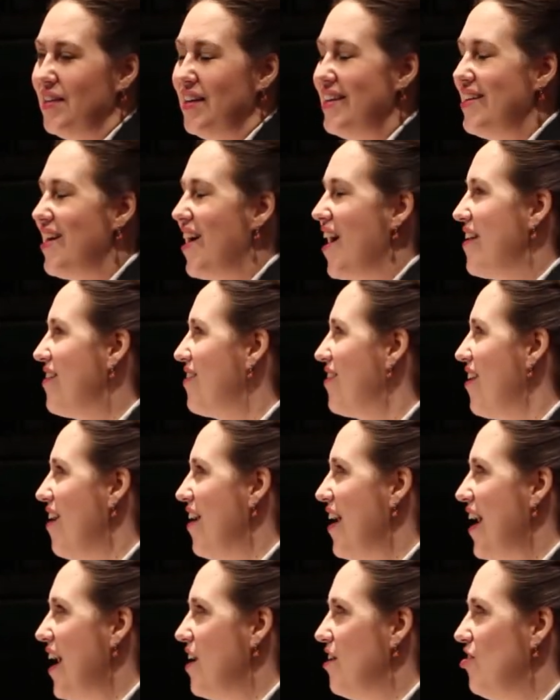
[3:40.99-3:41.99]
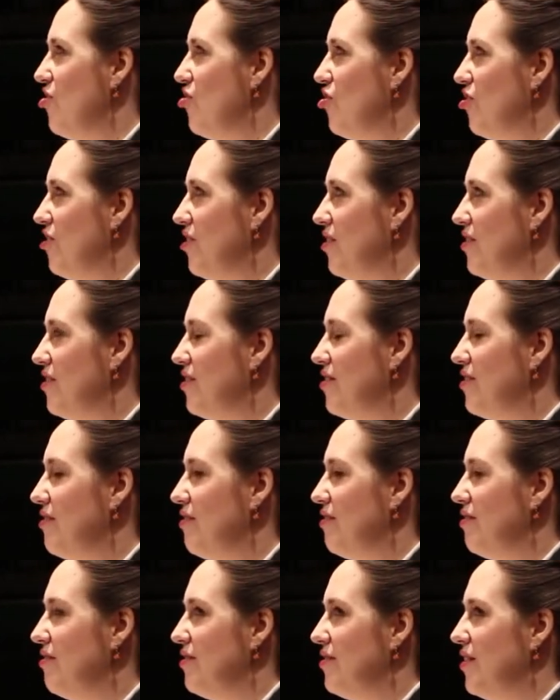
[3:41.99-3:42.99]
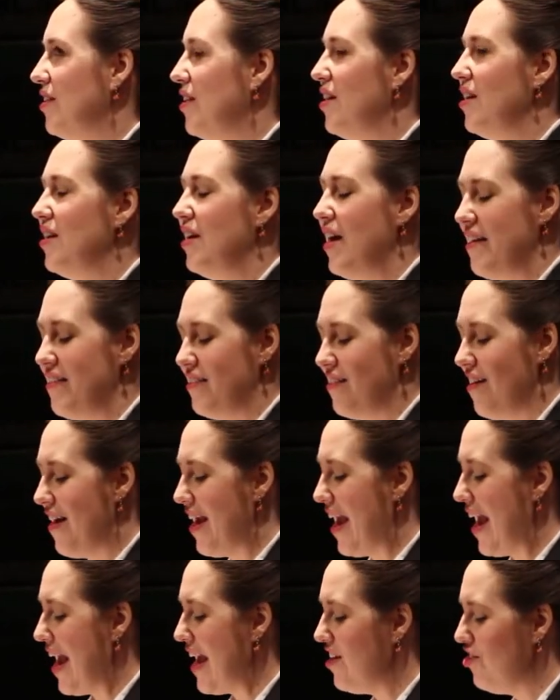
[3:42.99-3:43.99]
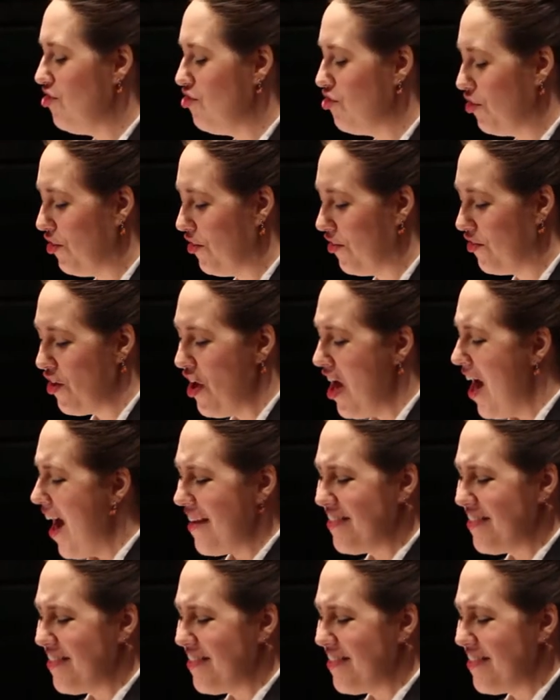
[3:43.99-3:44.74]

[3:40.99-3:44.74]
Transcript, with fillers: And I saw angels. Oh, I saw angels.